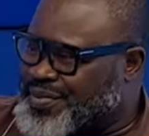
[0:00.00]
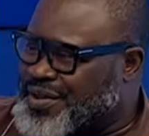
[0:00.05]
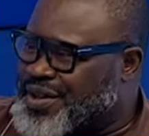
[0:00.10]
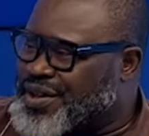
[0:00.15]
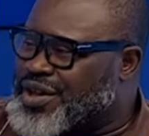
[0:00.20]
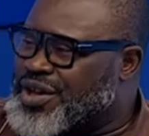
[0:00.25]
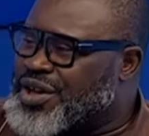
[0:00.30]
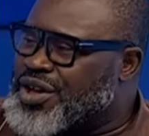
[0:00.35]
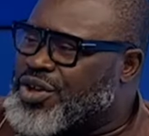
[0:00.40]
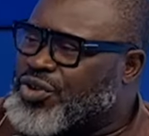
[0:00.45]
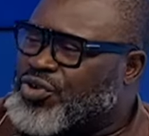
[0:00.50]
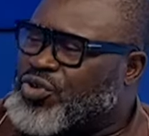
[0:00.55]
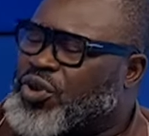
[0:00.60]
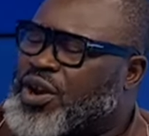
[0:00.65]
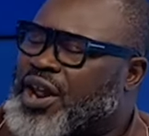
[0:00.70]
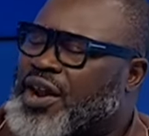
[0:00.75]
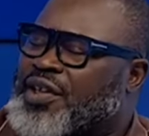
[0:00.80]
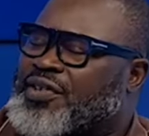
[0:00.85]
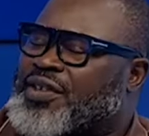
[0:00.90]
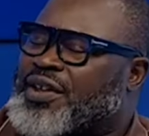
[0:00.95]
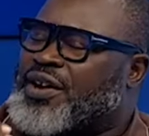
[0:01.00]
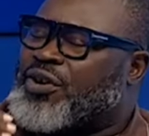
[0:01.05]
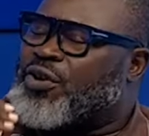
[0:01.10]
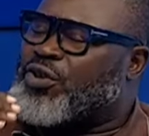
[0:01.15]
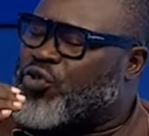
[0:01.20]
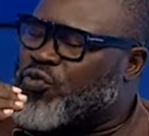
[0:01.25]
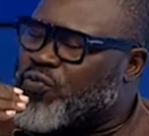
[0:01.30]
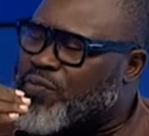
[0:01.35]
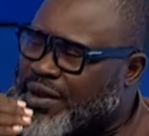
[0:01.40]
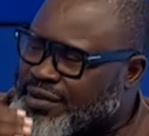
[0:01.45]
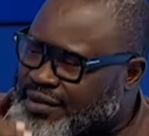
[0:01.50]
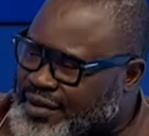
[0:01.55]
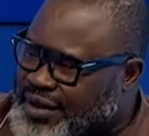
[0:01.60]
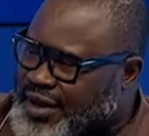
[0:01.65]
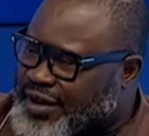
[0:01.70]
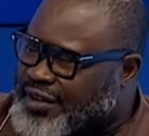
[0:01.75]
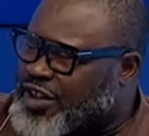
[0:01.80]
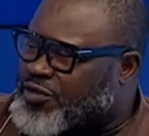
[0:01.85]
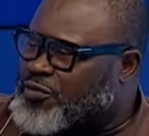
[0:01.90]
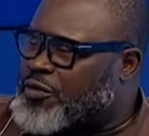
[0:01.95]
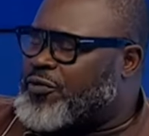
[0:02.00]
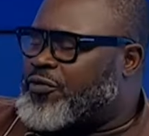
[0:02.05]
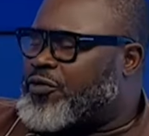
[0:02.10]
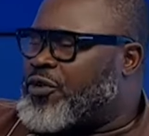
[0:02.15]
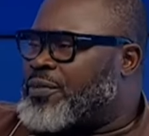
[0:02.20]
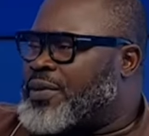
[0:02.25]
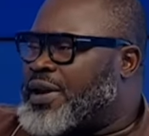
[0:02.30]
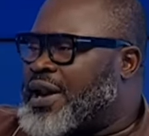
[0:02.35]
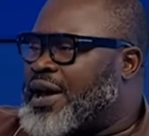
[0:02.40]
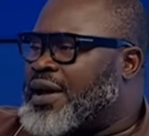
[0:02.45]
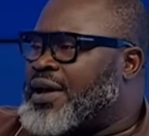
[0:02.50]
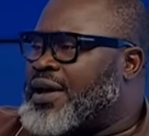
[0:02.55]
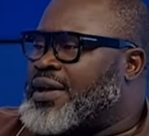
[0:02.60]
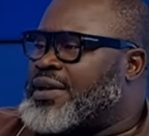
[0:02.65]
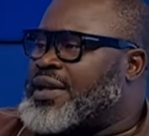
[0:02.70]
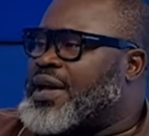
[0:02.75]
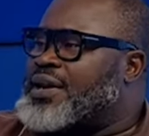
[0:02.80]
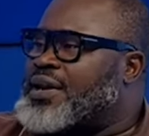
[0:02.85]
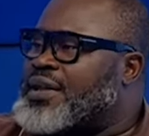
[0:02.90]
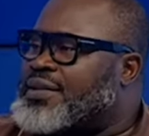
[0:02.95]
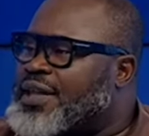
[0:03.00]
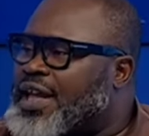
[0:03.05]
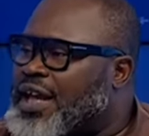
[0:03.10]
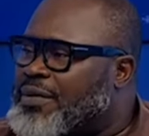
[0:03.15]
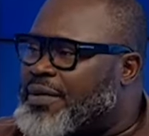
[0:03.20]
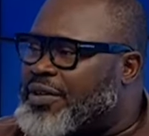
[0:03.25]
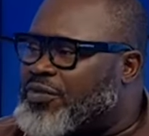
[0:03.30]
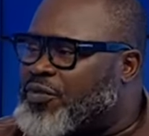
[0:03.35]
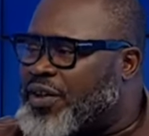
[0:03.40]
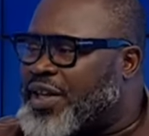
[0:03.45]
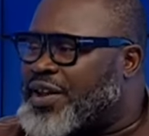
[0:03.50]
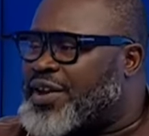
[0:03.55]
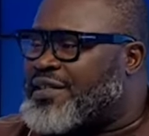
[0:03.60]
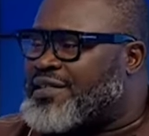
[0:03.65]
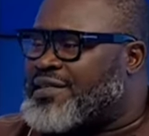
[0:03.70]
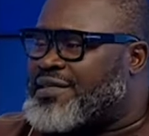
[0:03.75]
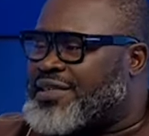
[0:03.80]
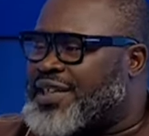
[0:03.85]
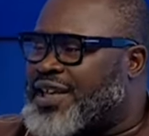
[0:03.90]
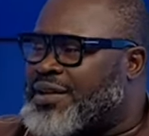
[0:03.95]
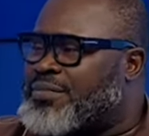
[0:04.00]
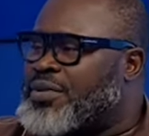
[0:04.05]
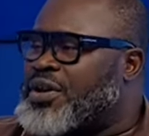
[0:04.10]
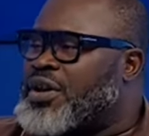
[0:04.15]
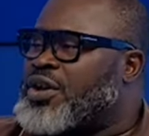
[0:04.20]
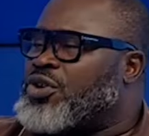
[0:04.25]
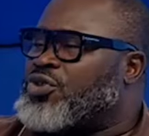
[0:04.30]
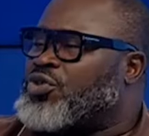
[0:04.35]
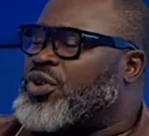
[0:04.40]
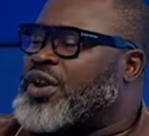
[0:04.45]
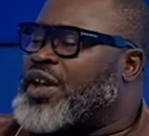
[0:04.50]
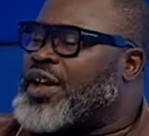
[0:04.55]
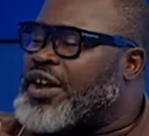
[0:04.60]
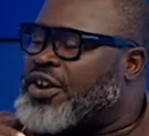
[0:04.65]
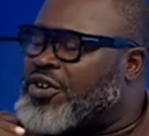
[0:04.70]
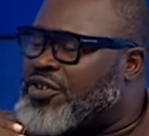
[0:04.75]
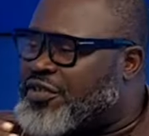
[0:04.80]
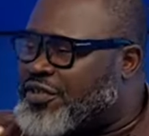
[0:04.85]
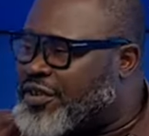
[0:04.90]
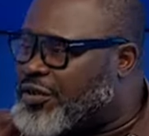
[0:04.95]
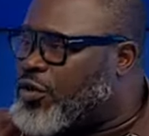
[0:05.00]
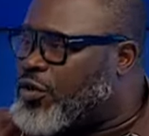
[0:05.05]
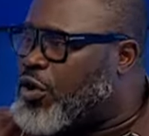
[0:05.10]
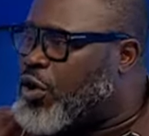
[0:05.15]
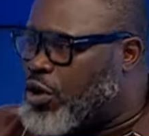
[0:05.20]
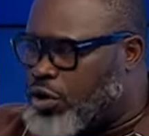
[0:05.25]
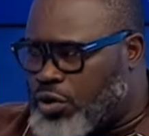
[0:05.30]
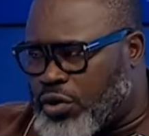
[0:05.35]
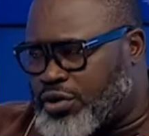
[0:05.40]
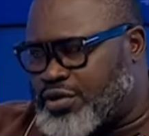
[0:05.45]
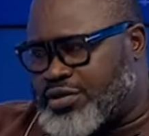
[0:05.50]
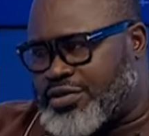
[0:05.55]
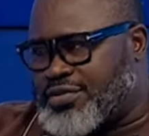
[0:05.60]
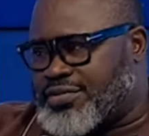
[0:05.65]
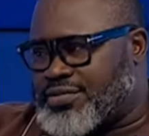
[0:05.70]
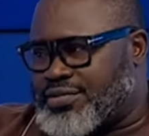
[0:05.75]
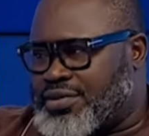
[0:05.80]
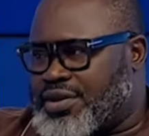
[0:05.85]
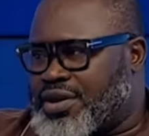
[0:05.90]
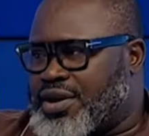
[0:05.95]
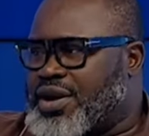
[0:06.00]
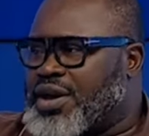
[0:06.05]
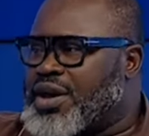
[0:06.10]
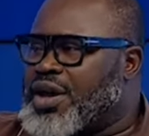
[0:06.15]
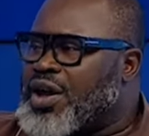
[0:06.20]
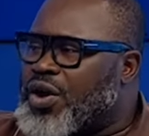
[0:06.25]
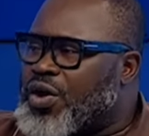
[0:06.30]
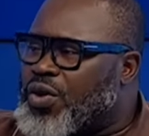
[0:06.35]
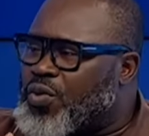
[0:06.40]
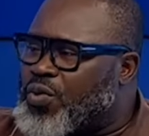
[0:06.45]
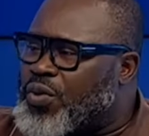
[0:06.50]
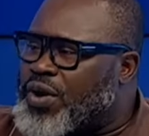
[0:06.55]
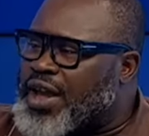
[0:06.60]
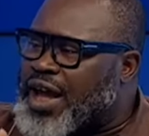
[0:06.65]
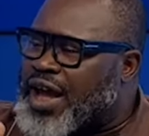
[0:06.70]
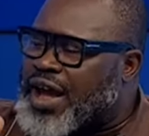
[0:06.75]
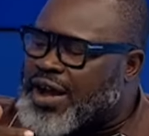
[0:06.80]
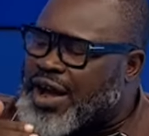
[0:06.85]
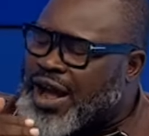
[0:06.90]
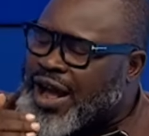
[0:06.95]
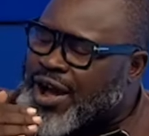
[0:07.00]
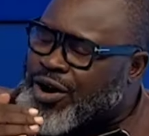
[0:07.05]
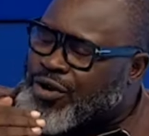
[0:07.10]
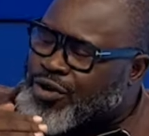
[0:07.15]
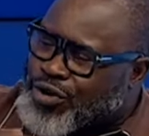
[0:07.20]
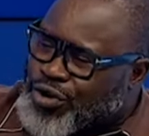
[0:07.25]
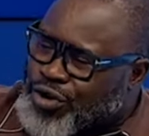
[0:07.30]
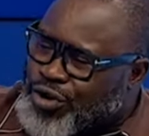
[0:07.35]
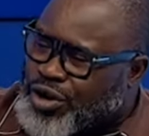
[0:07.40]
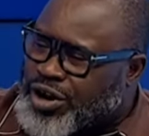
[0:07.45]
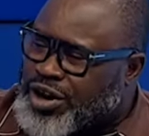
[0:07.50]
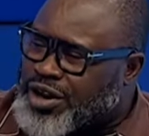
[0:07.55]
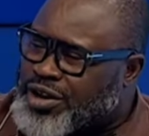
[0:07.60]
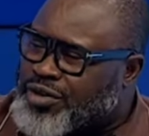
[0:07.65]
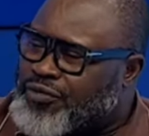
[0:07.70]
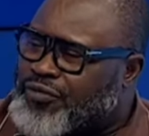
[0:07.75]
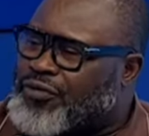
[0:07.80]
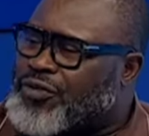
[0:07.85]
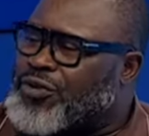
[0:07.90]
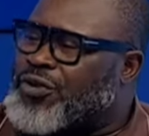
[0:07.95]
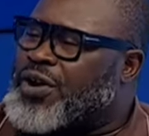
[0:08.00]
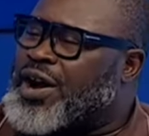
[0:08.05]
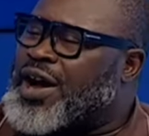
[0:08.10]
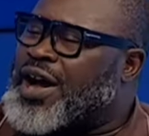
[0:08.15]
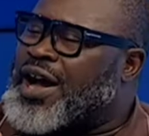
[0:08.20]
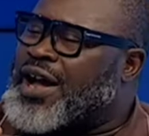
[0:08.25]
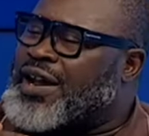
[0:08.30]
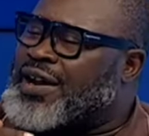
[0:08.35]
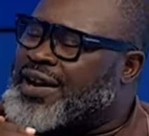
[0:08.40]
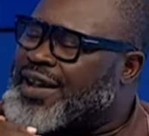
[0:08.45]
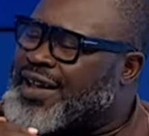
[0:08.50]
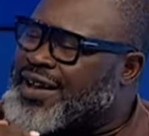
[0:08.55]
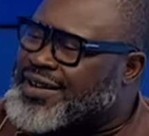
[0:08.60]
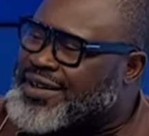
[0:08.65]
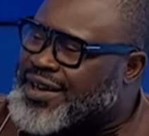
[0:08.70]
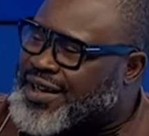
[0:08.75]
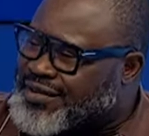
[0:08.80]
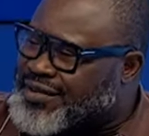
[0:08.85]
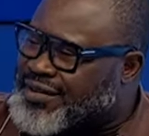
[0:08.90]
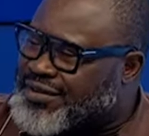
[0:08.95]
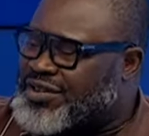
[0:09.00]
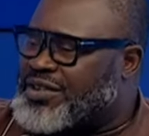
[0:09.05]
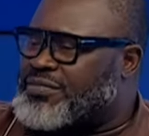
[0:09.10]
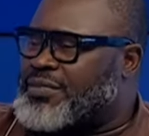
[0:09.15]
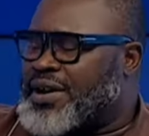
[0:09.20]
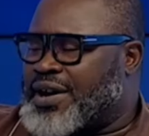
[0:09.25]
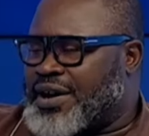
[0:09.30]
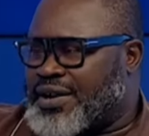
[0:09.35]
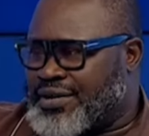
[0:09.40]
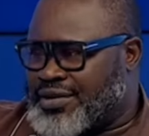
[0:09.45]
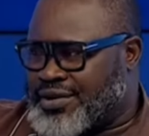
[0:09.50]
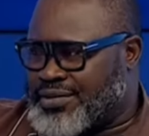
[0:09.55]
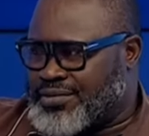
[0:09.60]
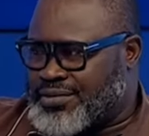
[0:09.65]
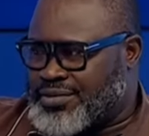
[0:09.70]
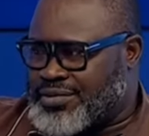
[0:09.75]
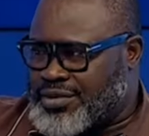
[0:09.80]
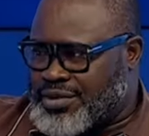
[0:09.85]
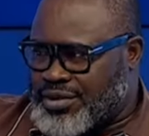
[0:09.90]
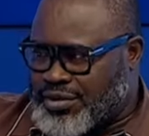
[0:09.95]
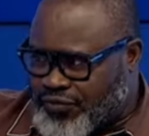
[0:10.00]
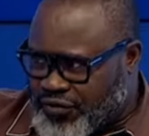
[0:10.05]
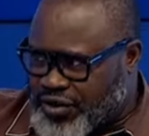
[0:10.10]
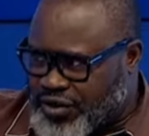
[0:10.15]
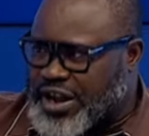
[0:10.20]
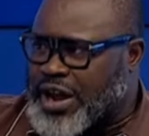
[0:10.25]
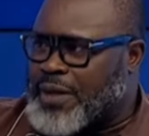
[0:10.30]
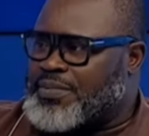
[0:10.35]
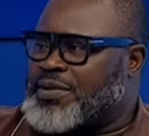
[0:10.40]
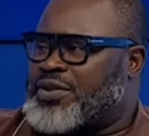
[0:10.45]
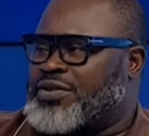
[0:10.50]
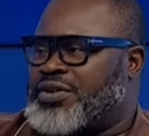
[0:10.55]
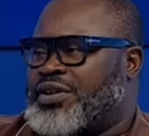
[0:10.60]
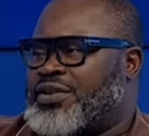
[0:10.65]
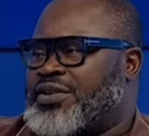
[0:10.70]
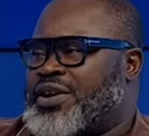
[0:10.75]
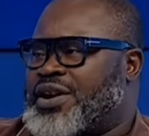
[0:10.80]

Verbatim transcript: so that it's an automatic adjustment formula that determines whether the system should increase it or not. Right. We are calling for an indexation mechanism for the capitation grant.